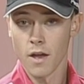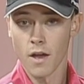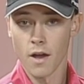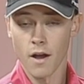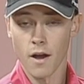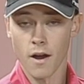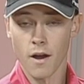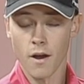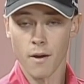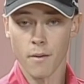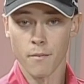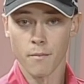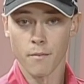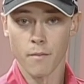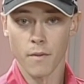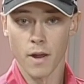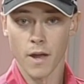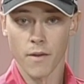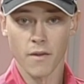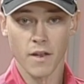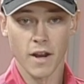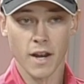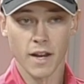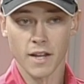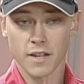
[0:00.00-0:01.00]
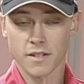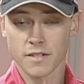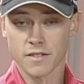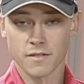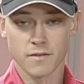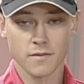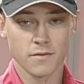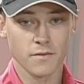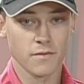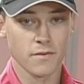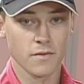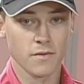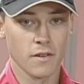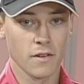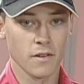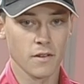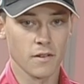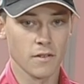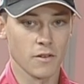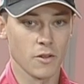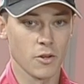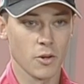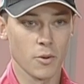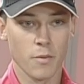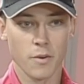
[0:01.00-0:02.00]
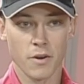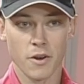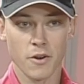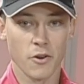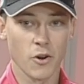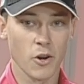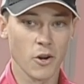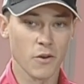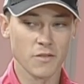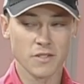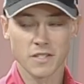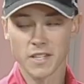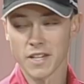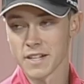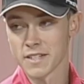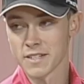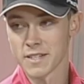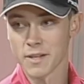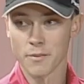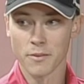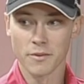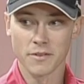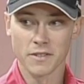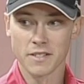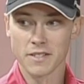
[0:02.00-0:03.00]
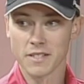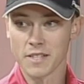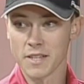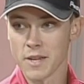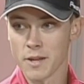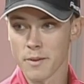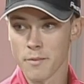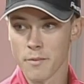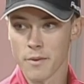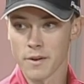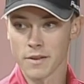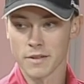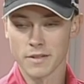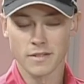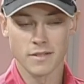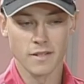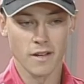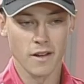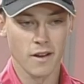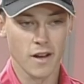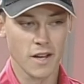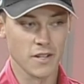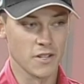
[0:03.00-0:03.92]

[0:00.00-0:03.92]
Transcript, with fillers: um, and then I guess a little bit of nerves kicked in with the team, but uh,